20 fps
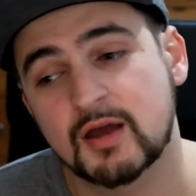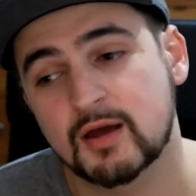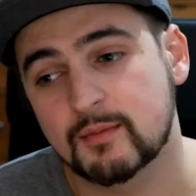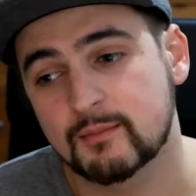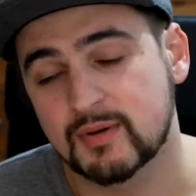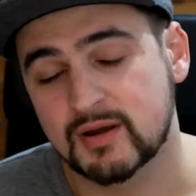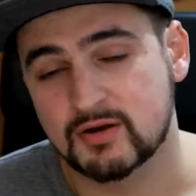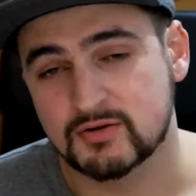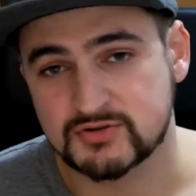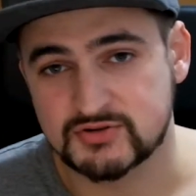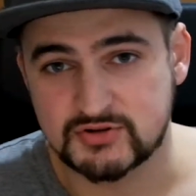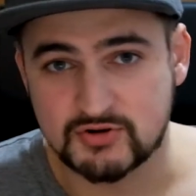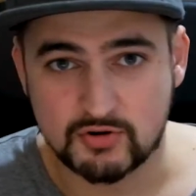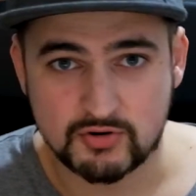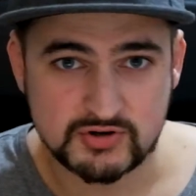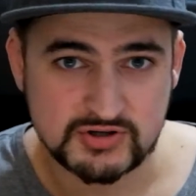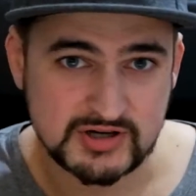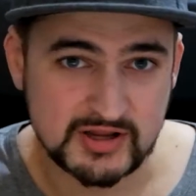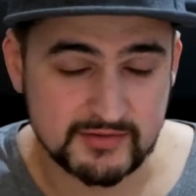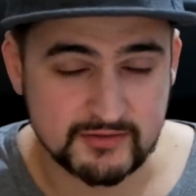because
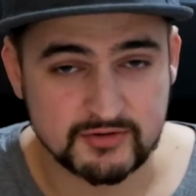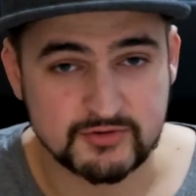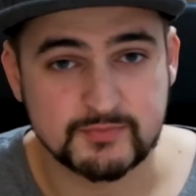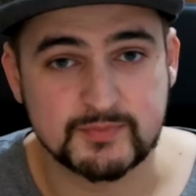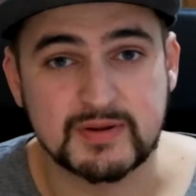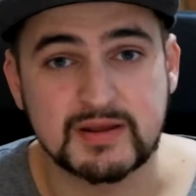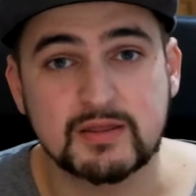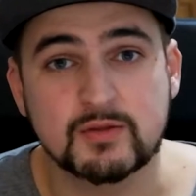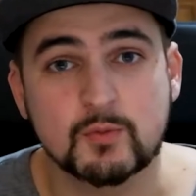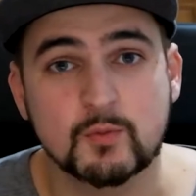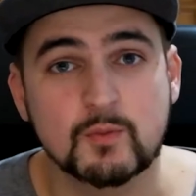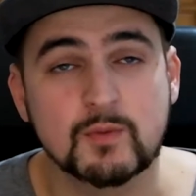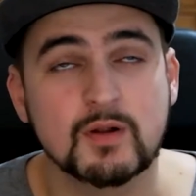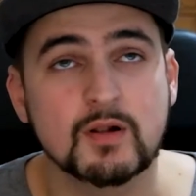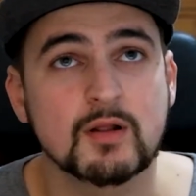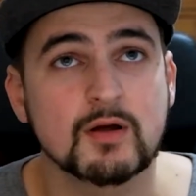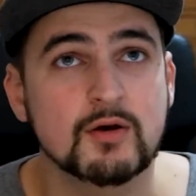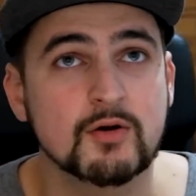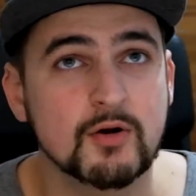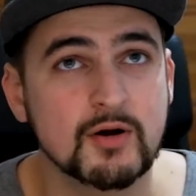your shutter speed
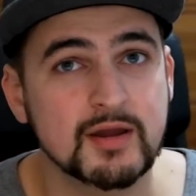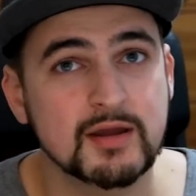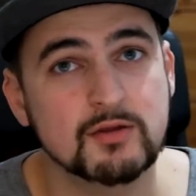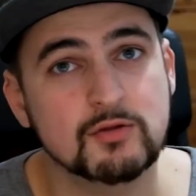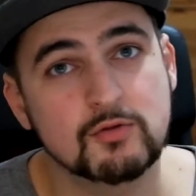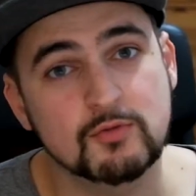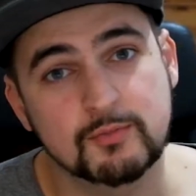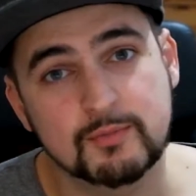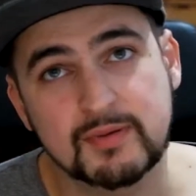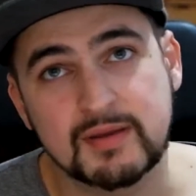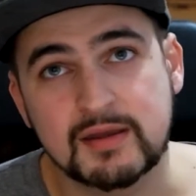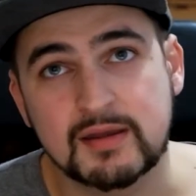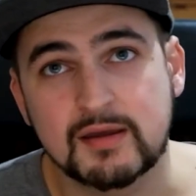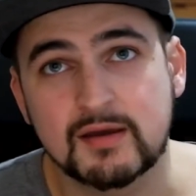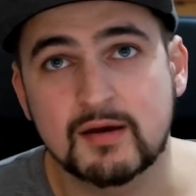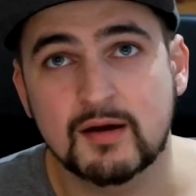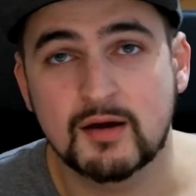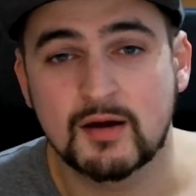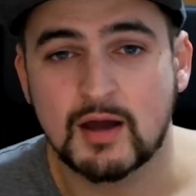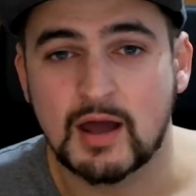will going to
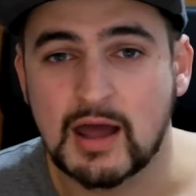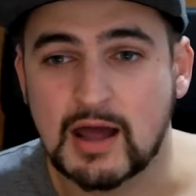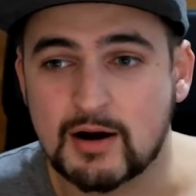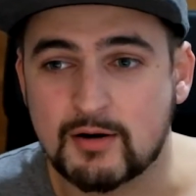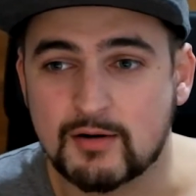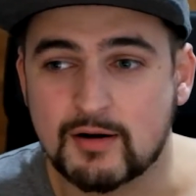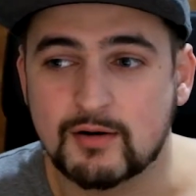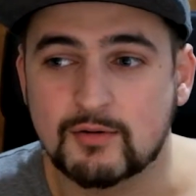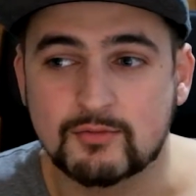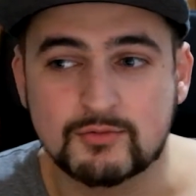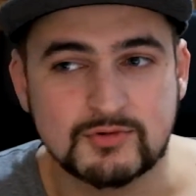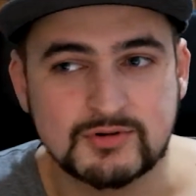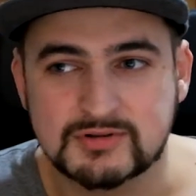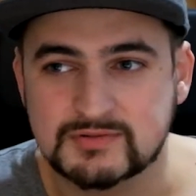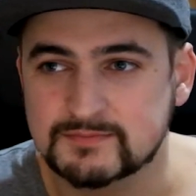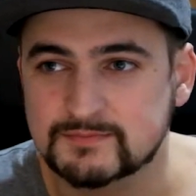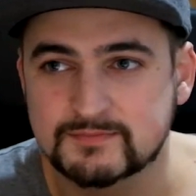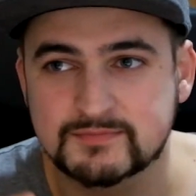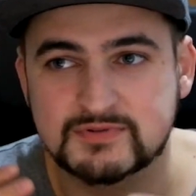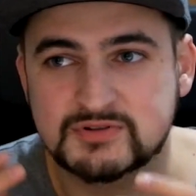be around
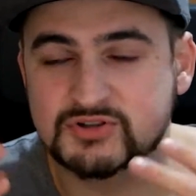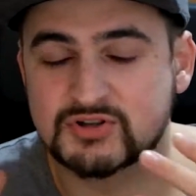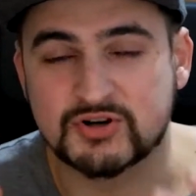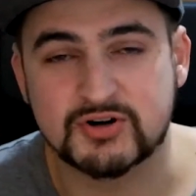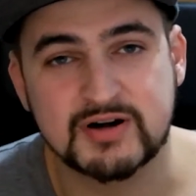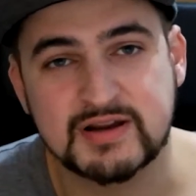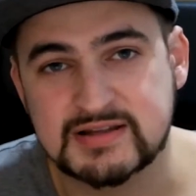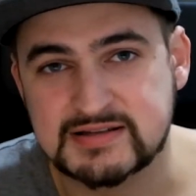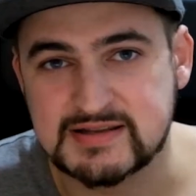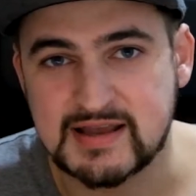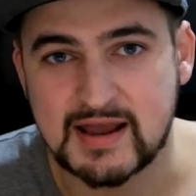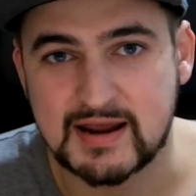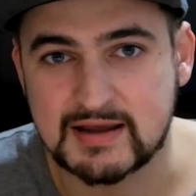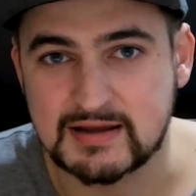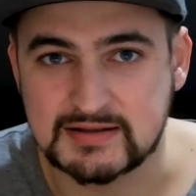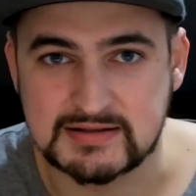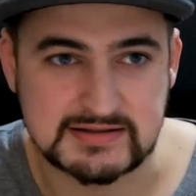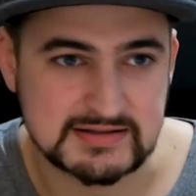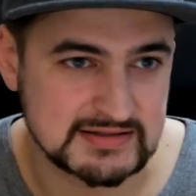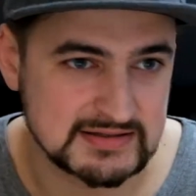30
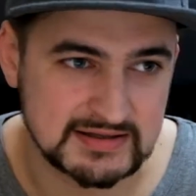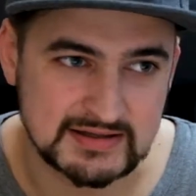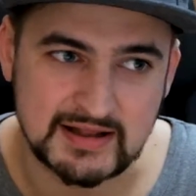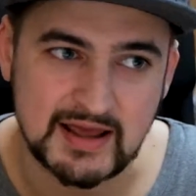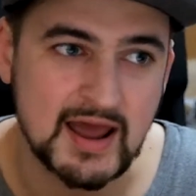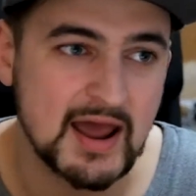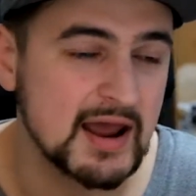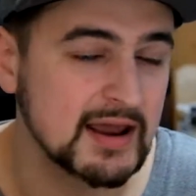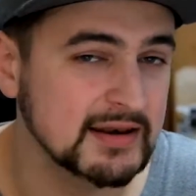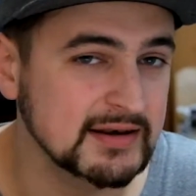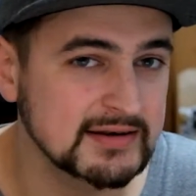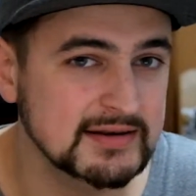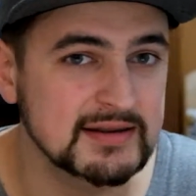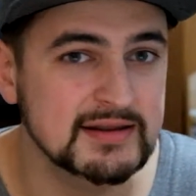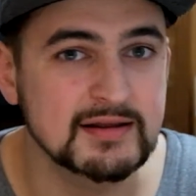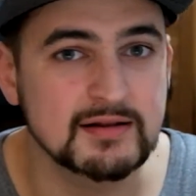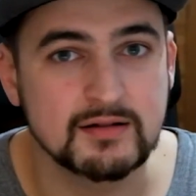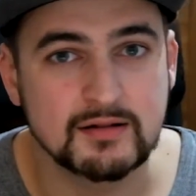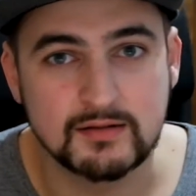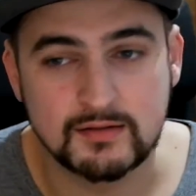seconds in
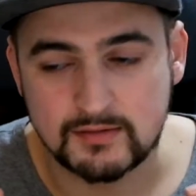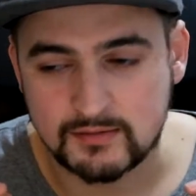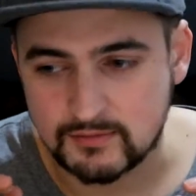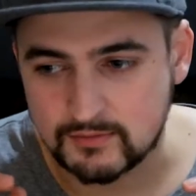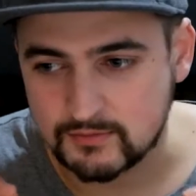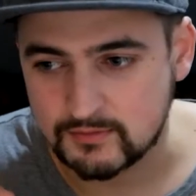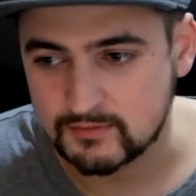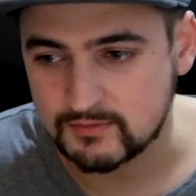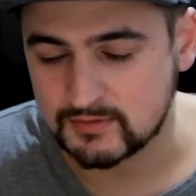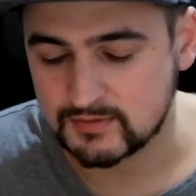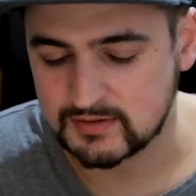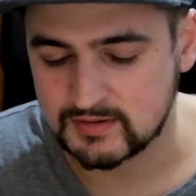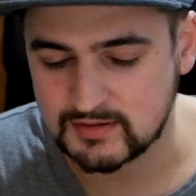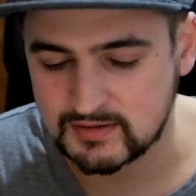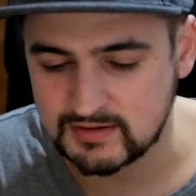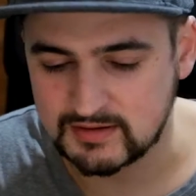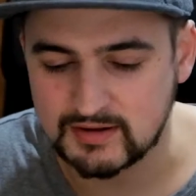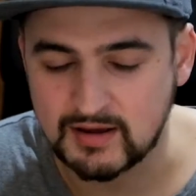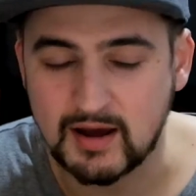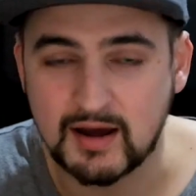ideal
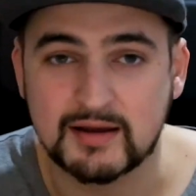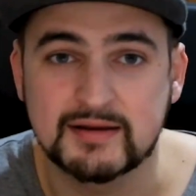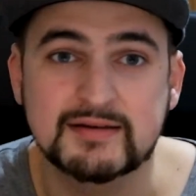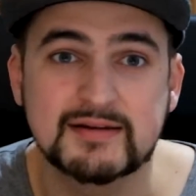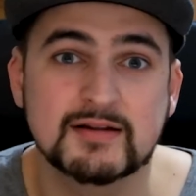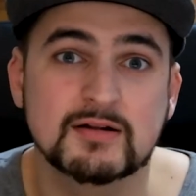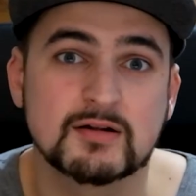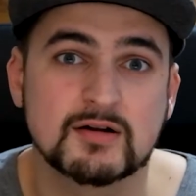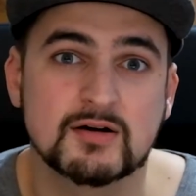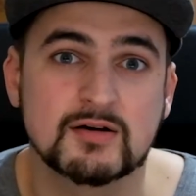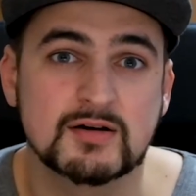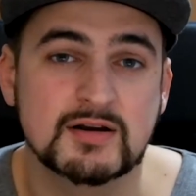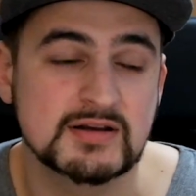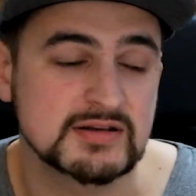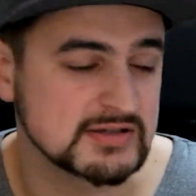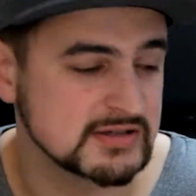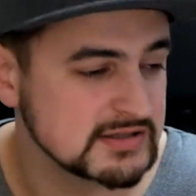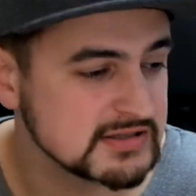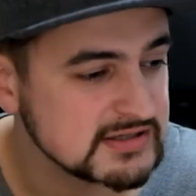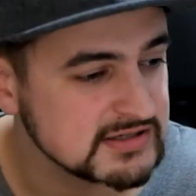
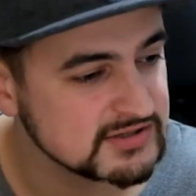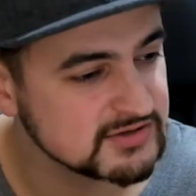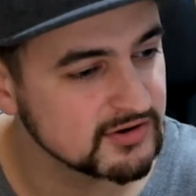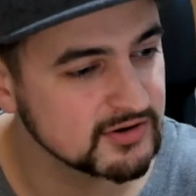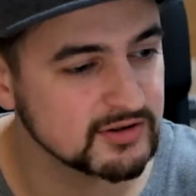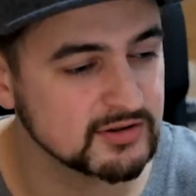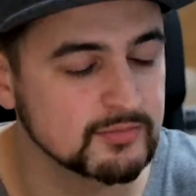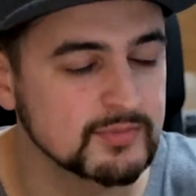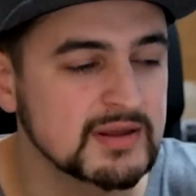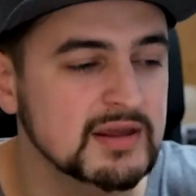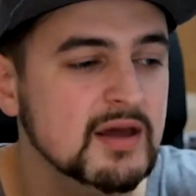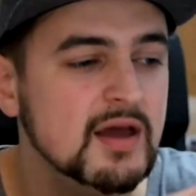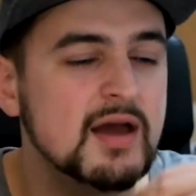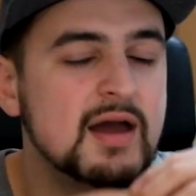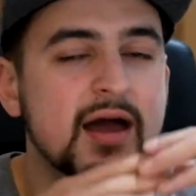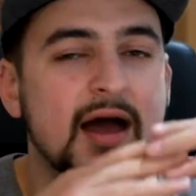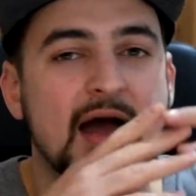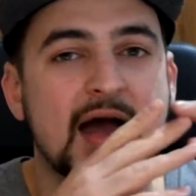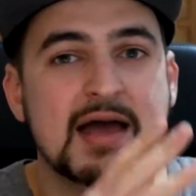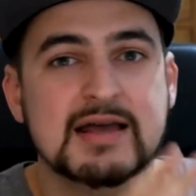conditions. Is going to be
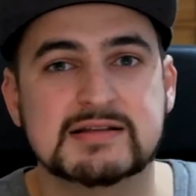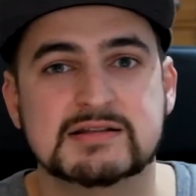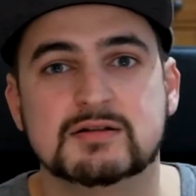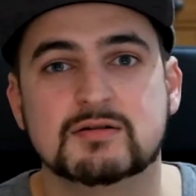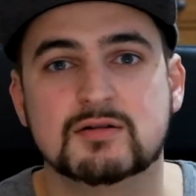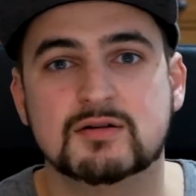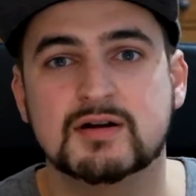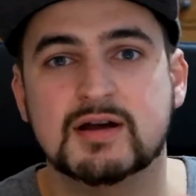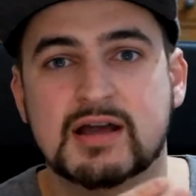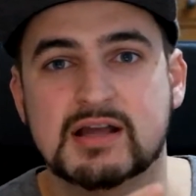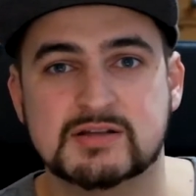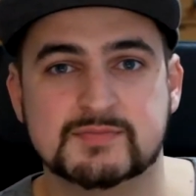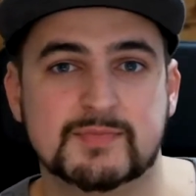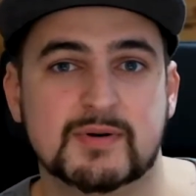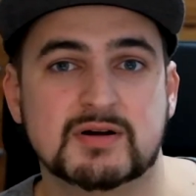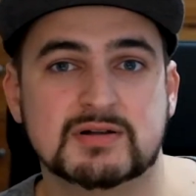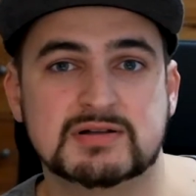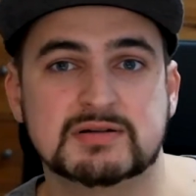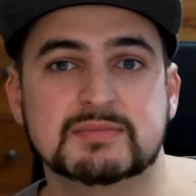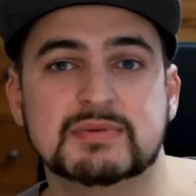as long as
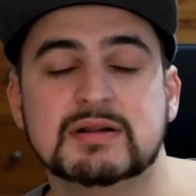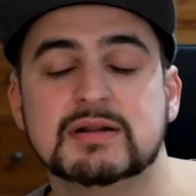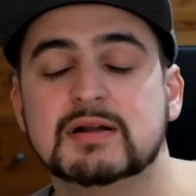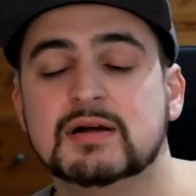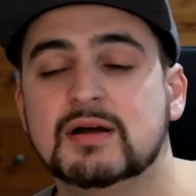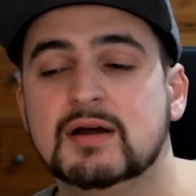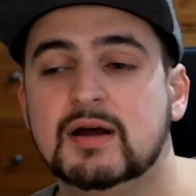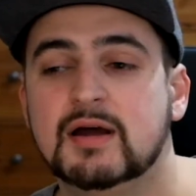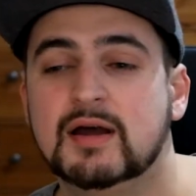possible.